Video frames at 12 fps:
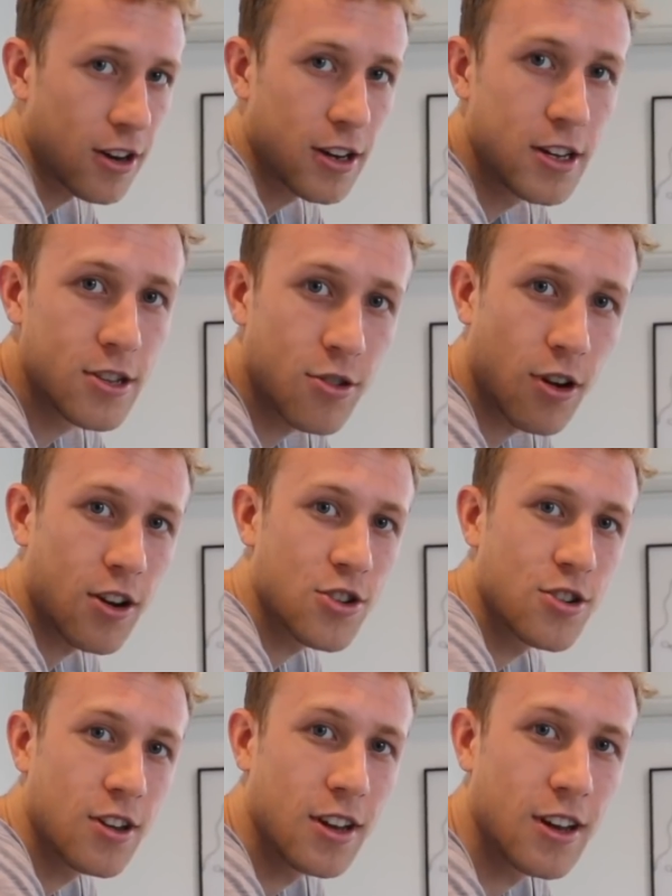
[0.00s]
And this was a
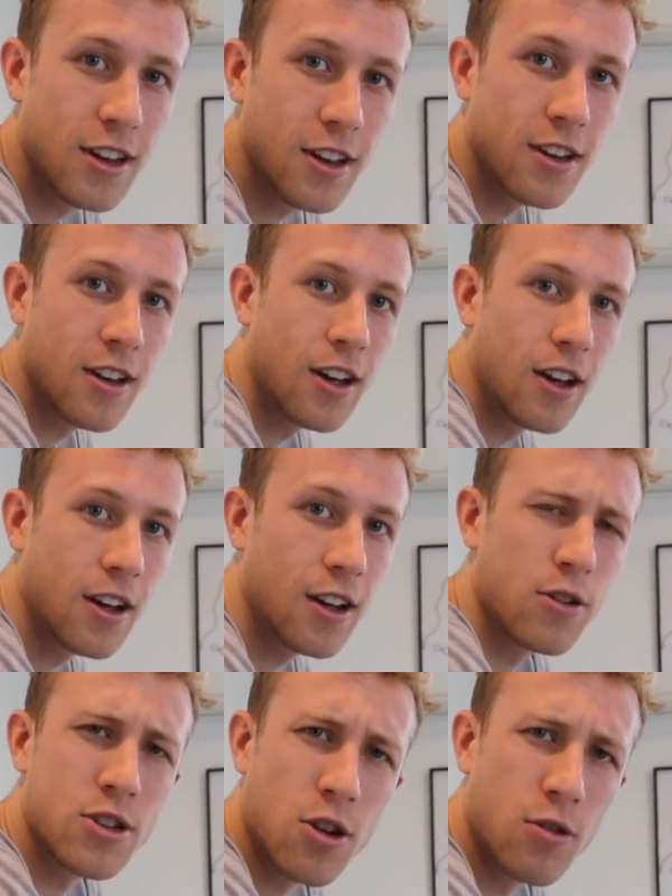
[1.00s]
crucial point in the
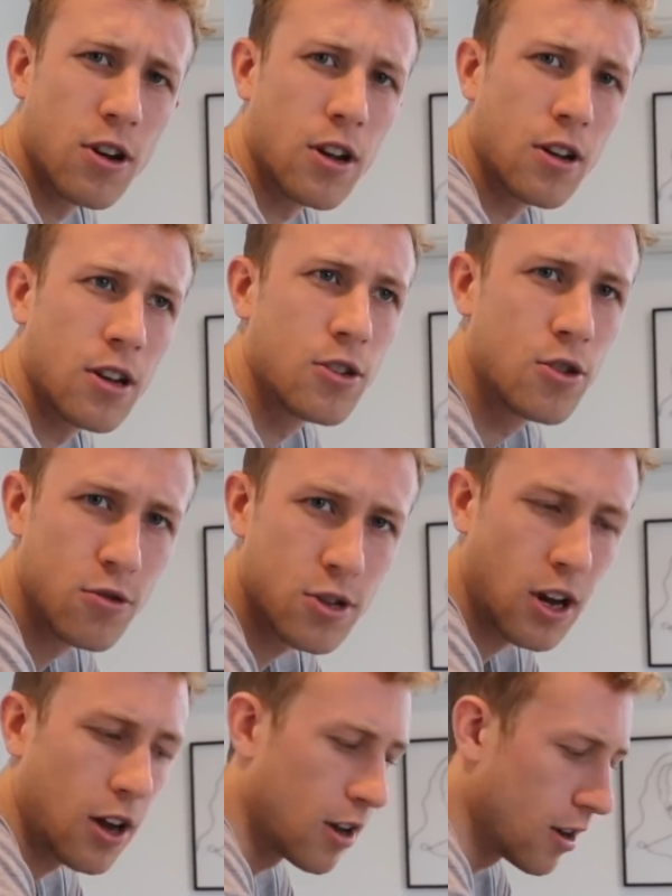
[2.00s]
season where people were